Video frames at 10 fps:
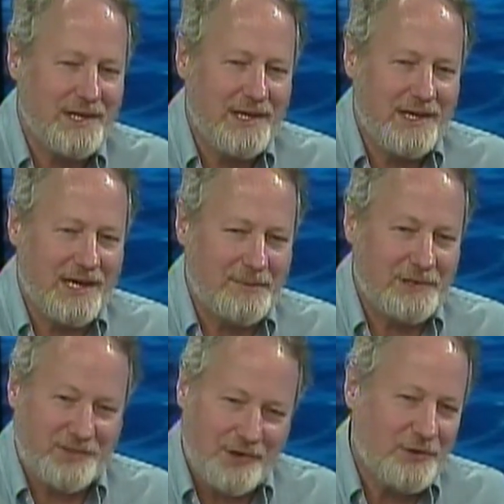
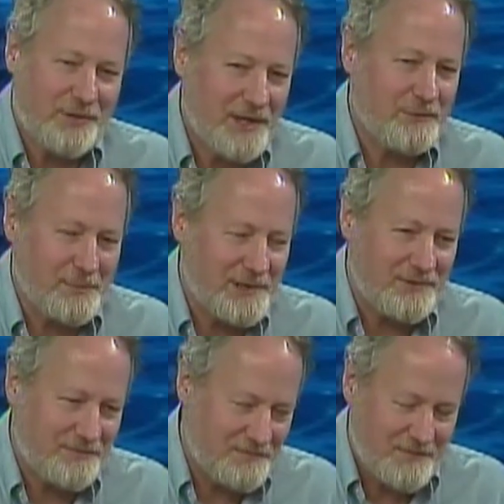But the whole thing will
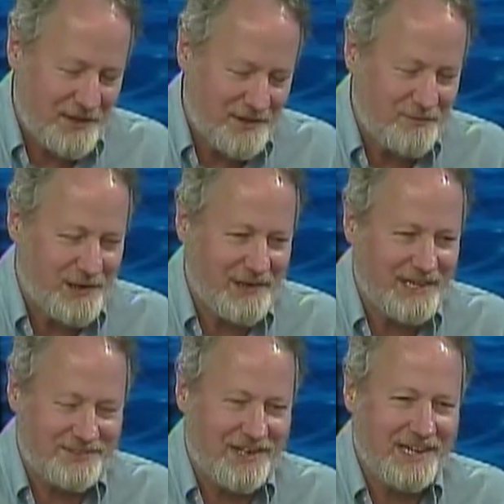be, I think, very
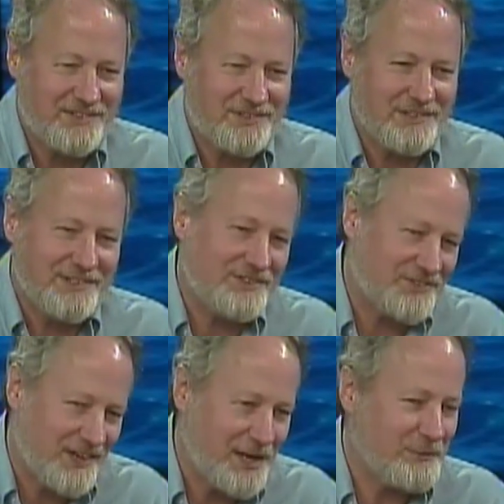educational. Each
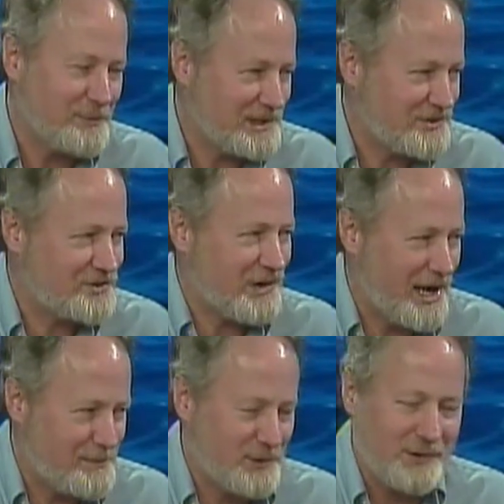state will be
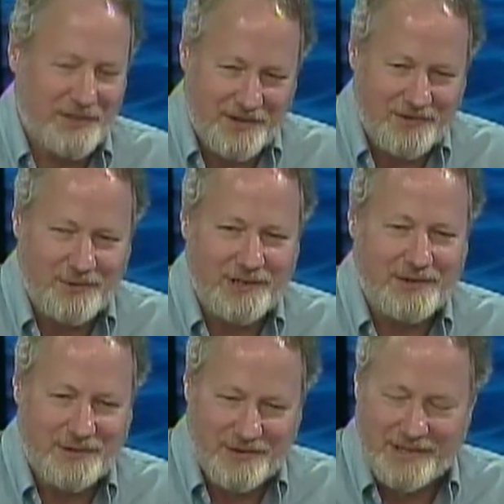describing what they're doing
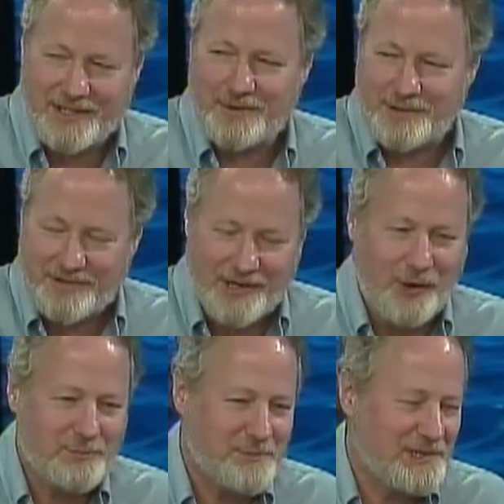currently, what they
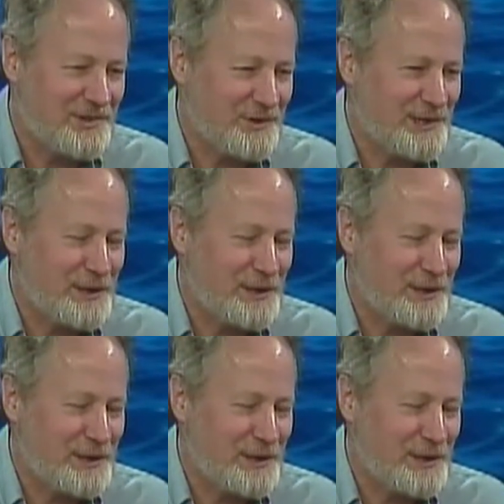hope to be doing